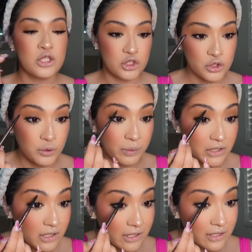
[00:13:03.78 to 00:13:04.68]
super
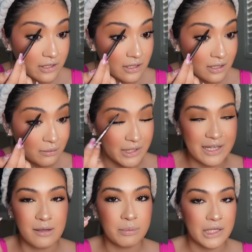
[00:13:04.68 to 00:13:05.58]
dark,
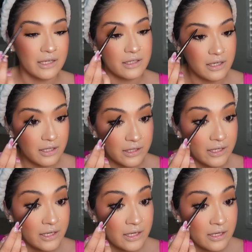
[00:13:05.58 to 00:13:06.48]
like a black
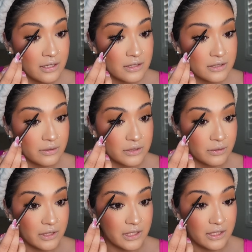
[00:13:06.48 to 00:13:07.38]
color. So it's
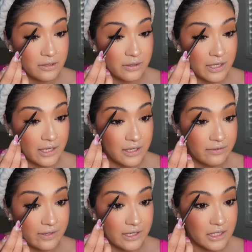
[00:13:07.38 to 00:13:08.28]
only going to create kind
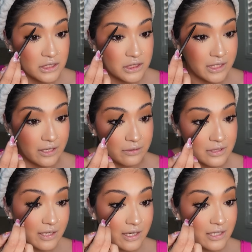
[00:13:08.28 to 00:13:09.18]
of like a shadow. And
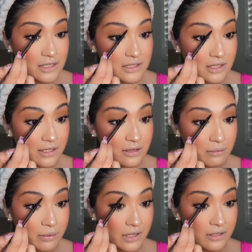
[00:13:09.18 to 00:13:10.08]
I kind of just line the
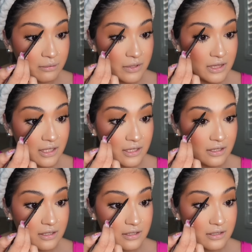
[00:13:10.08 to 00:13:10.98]
bottom with it.
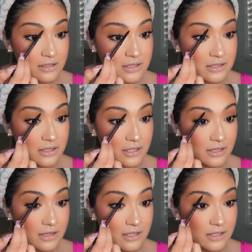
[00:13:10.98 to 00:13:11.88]
Just
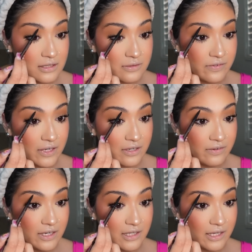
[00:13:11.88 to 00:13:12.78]
like this. Very,
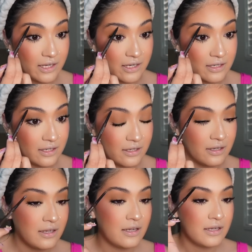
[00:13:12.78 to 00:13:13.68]
very light-handed.
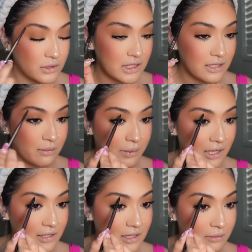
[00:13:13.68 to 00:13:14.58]
Hold it in the
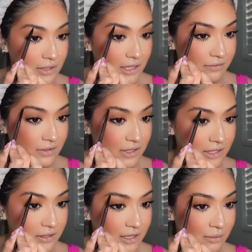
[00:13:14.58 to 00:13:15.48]
back. That way you have a
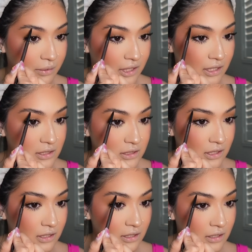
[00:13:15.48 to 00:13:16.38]
lighter
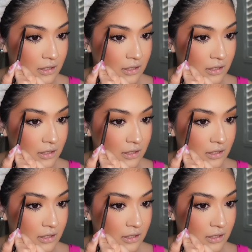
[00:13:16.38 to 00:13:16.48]
application.